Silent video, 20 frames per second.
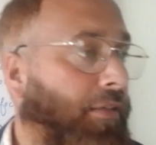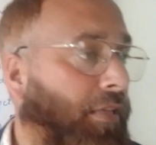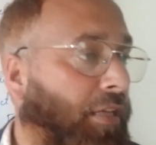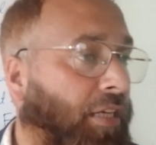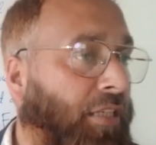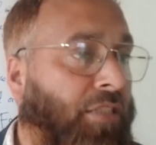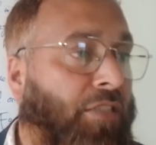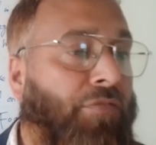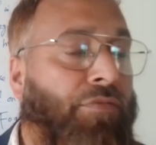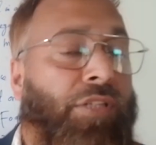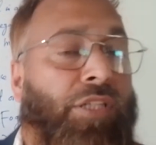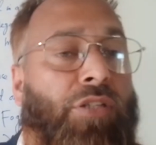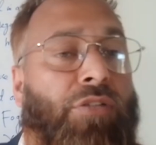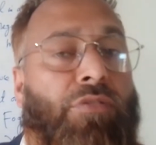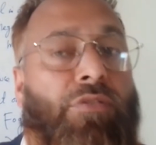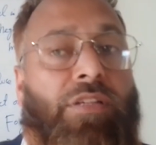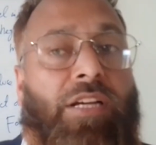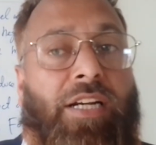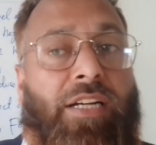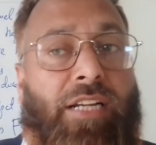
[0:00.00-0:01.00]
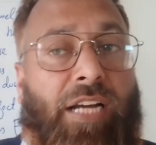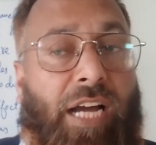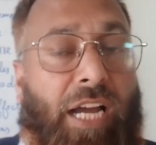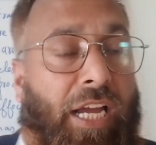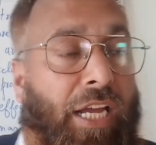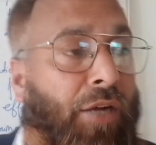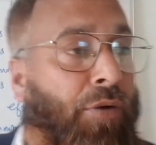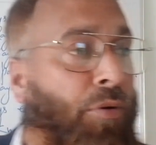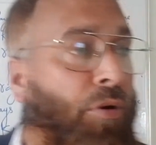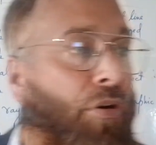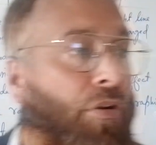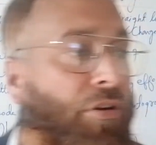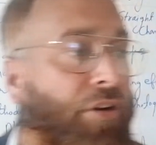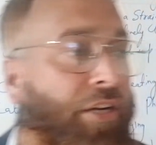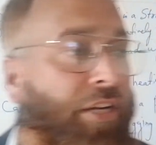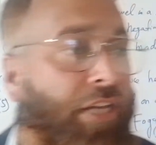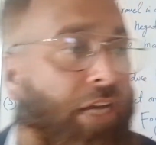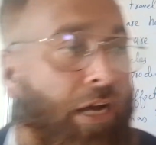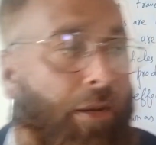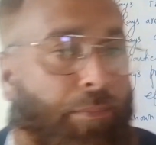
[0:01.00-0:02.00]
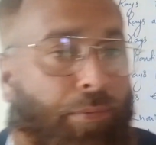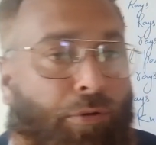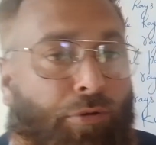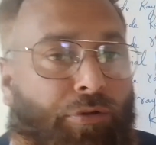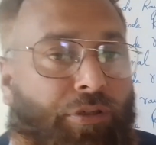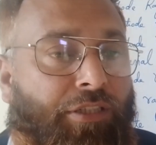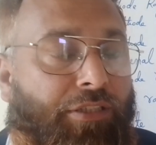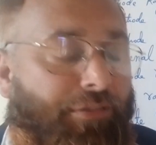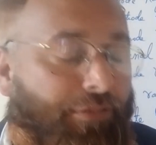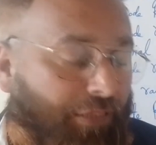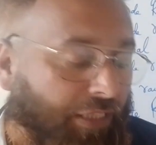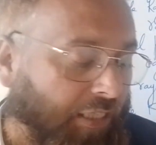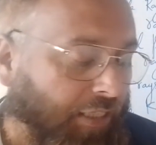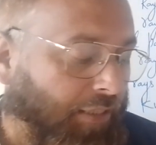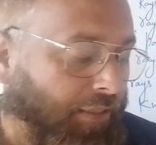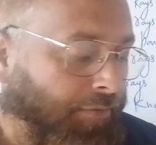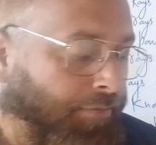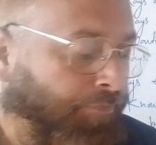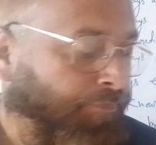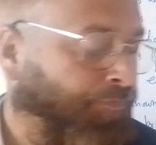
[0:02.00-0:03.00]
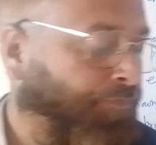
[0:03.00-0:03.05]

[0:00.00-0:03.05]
last video that I have already uploaded in